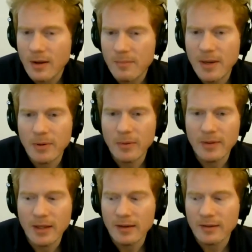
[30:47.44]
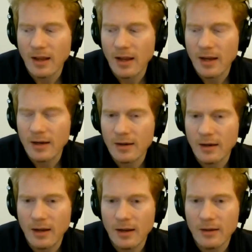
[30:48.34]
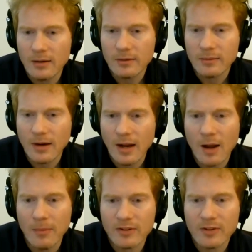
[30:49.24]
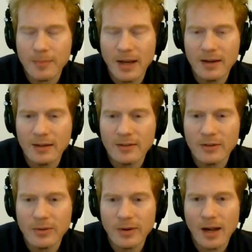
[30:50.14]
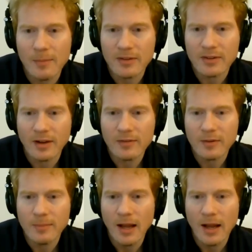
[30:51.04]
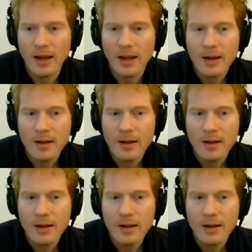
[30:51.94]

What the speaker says: people, when they decide how much spending to do, how much stuff to buy,